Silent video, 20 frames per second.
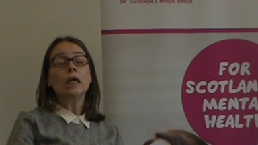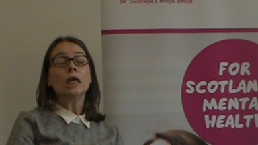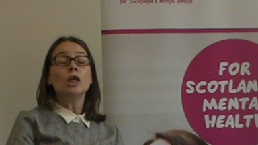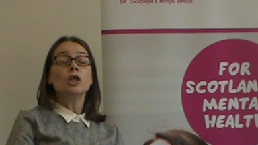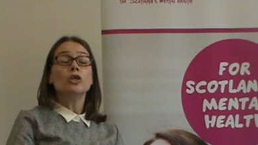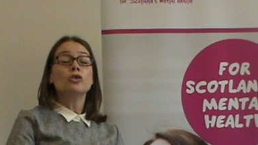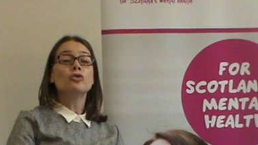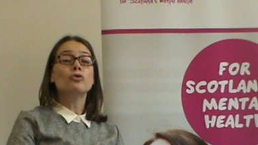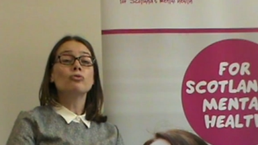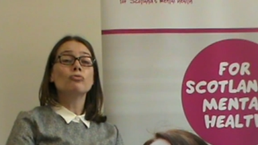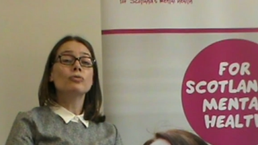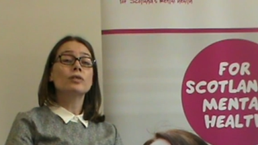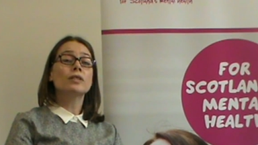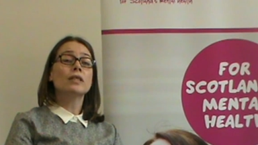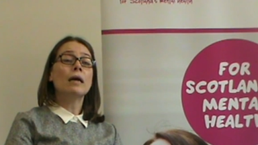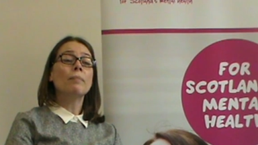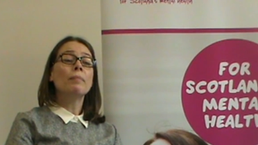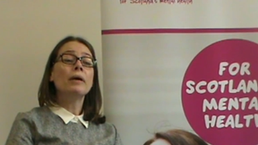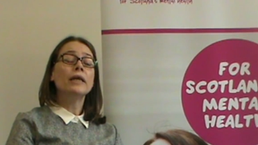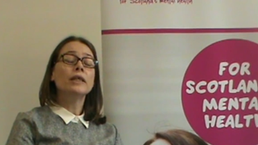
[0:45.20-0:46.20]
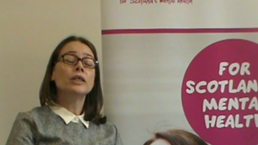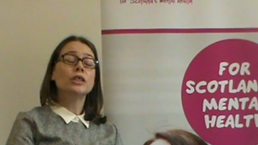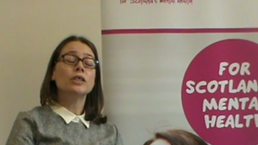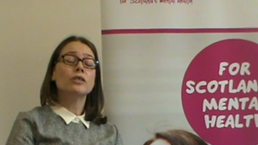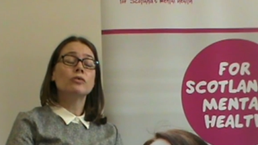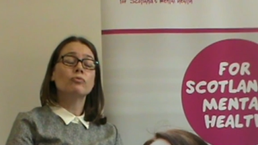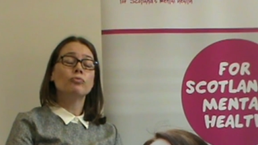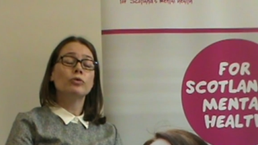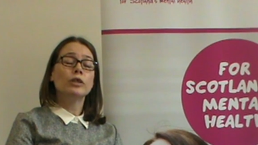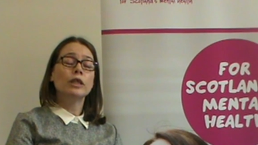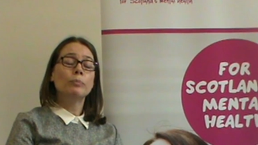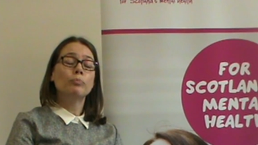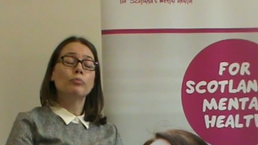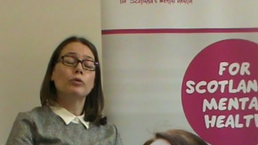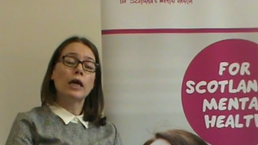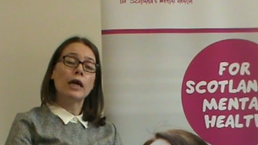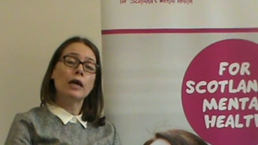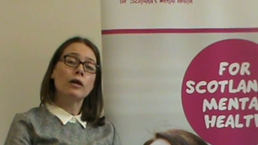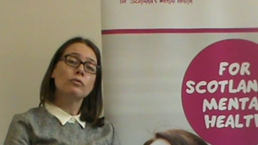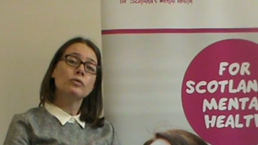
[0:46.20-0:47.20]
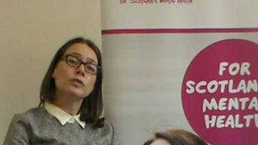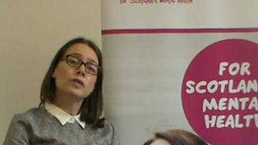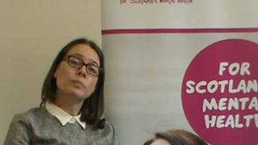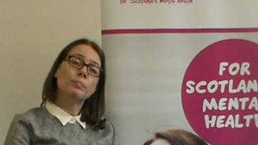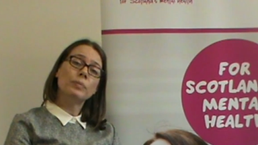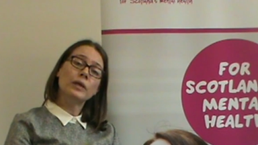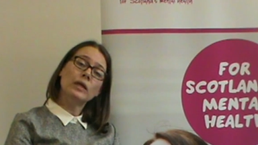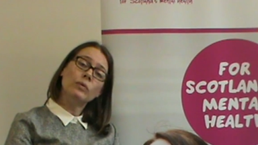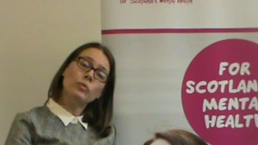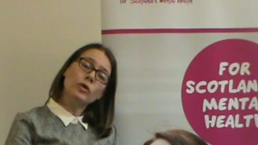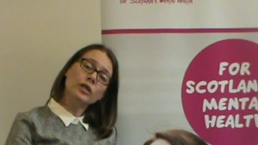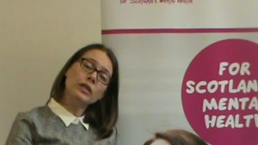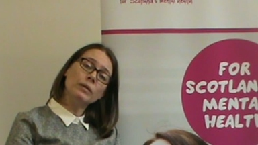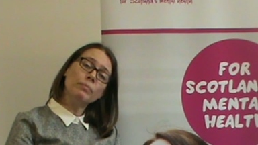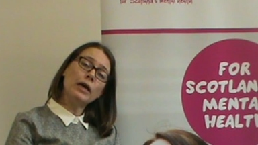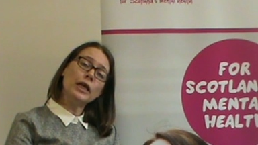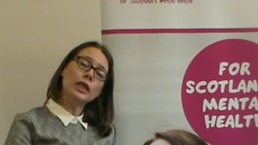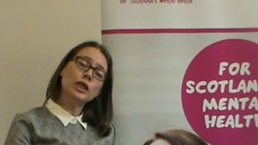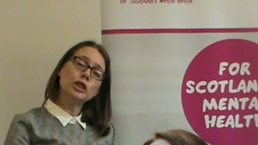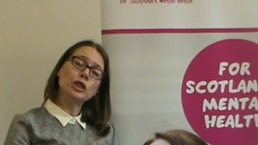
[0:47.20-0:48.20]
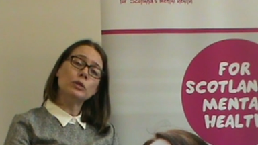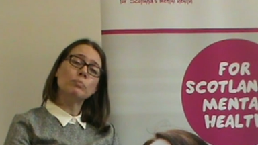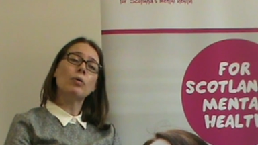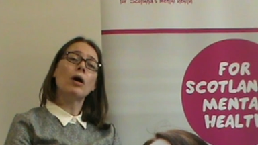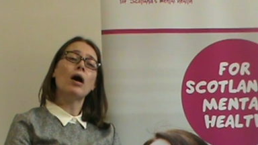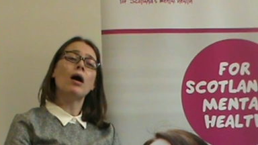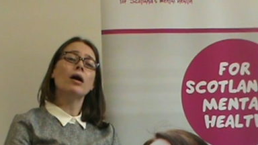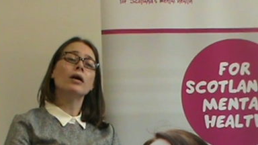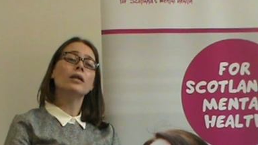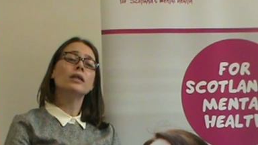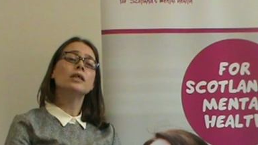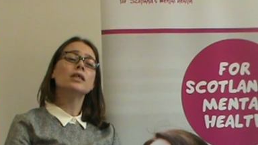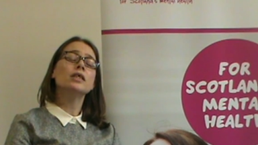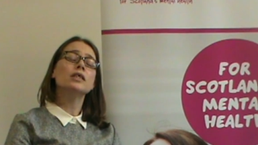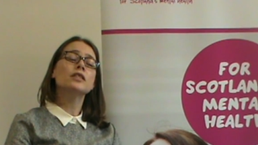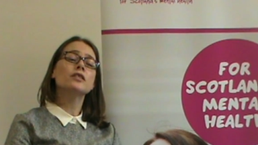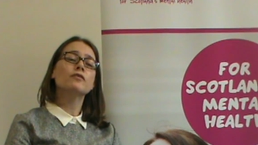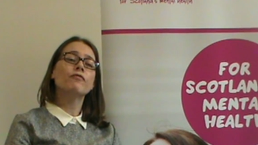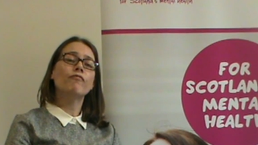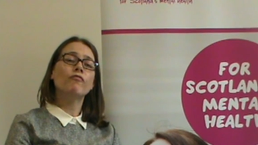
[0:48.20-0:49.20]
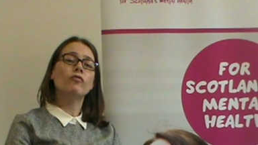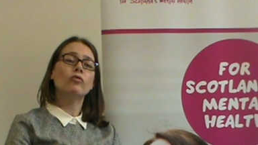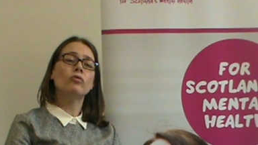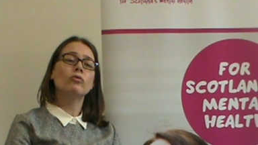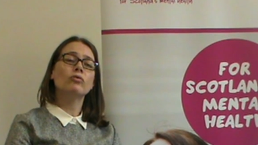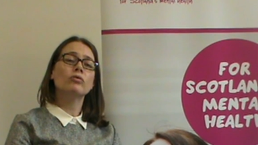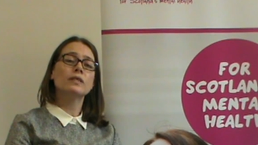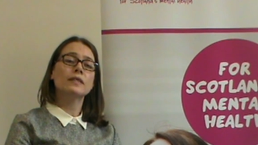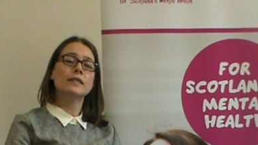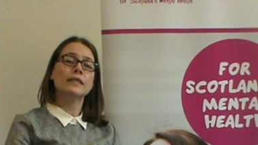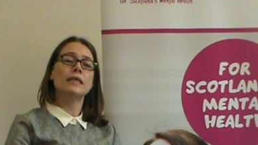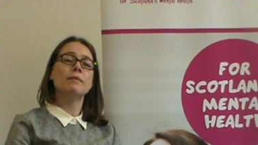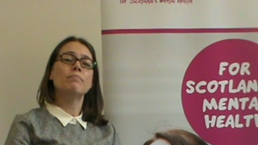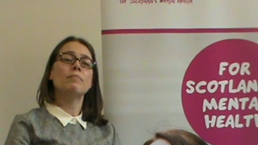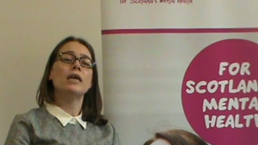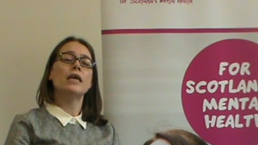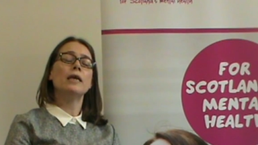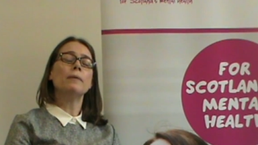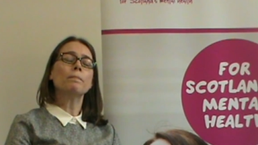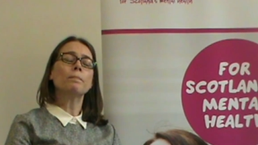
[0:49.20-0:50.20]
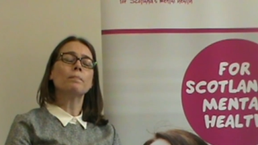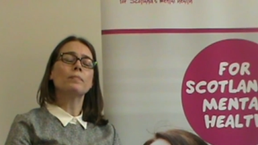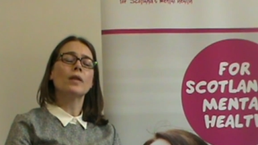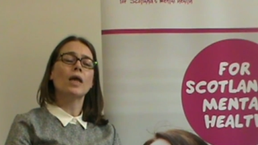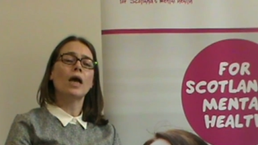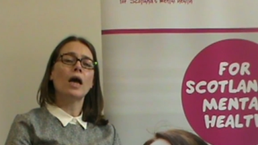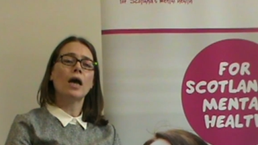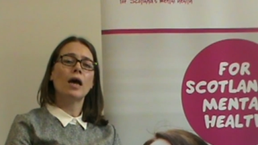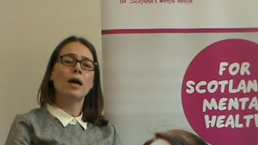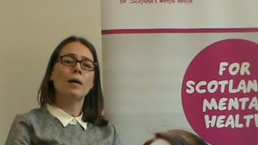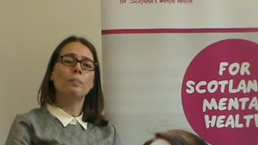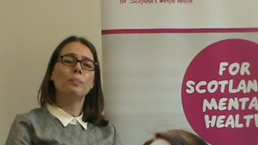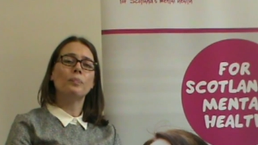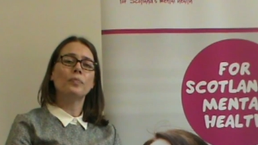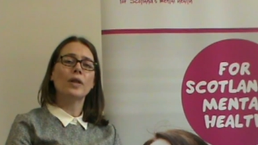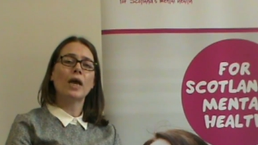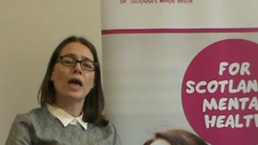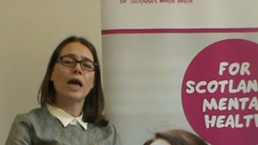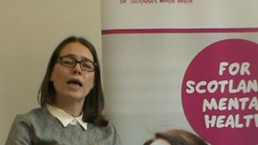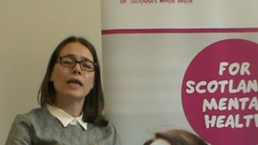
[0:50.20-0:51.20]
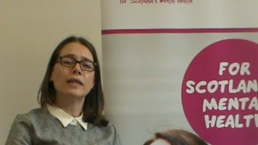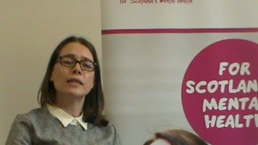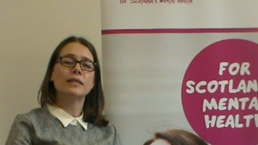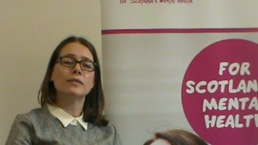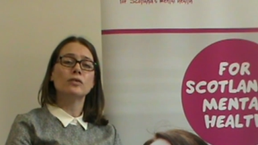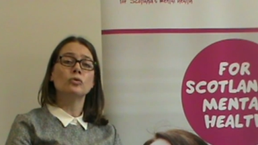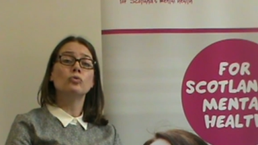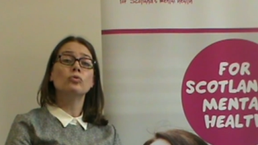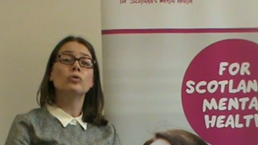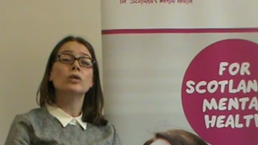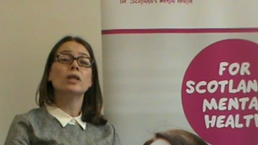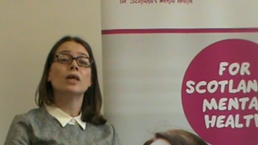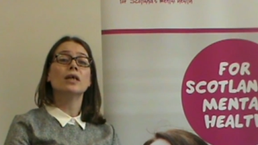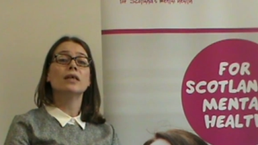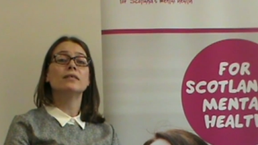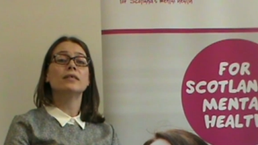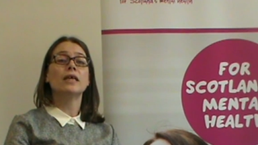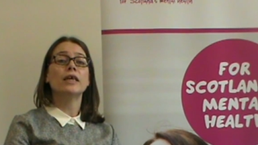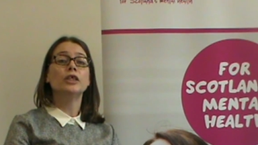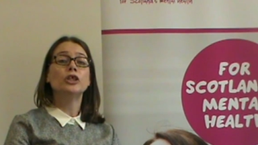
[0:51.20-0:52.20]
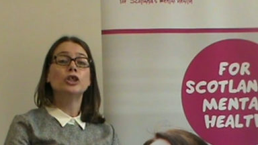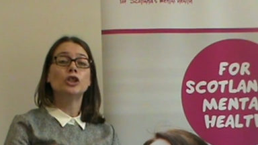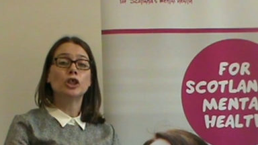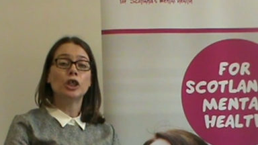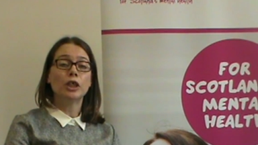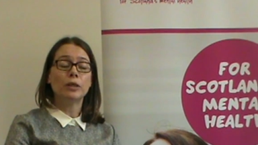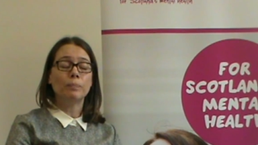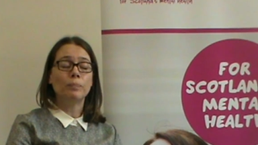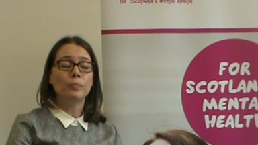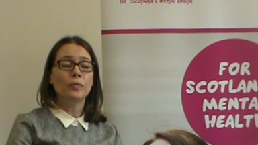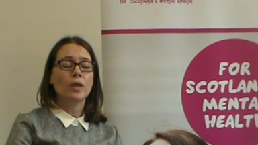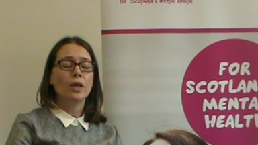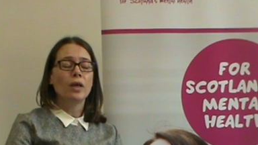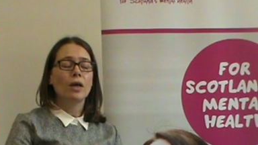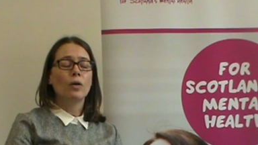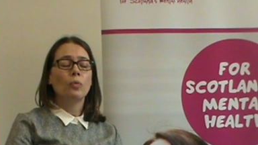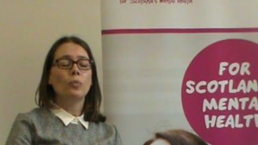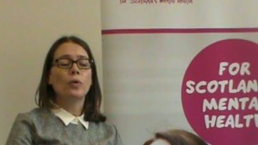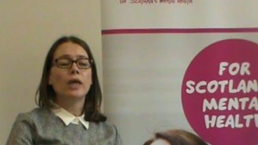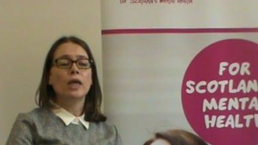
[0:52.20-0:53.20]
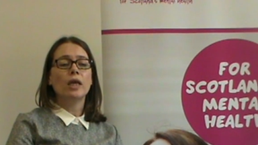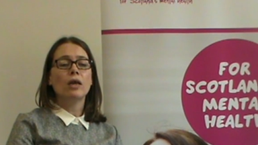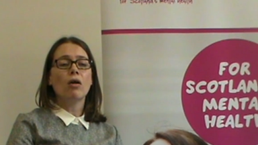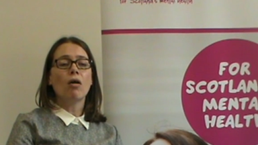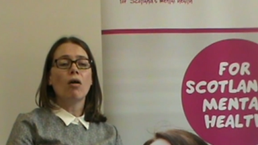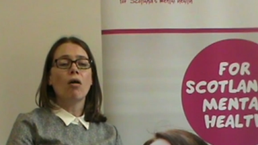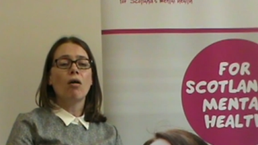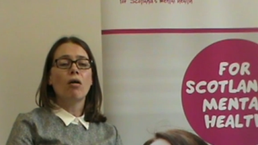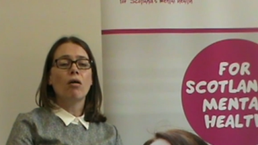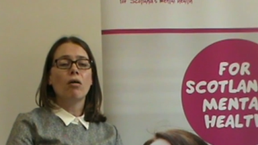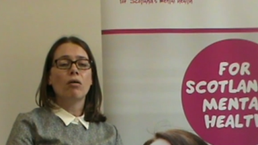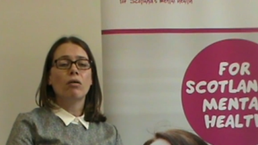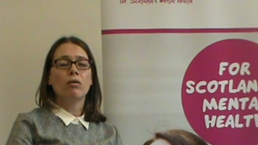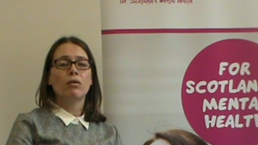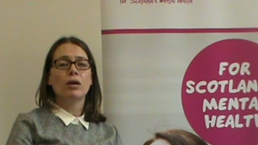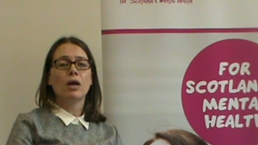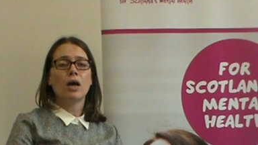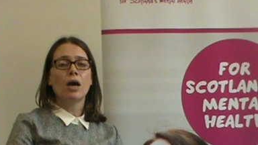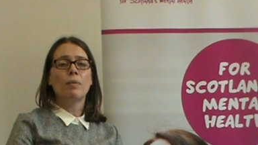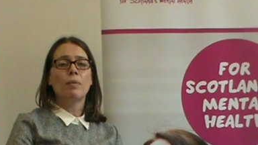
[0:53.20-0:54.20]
So SAMH is really proud to be one of the managing partners for SeeMe, and as an organisation, we are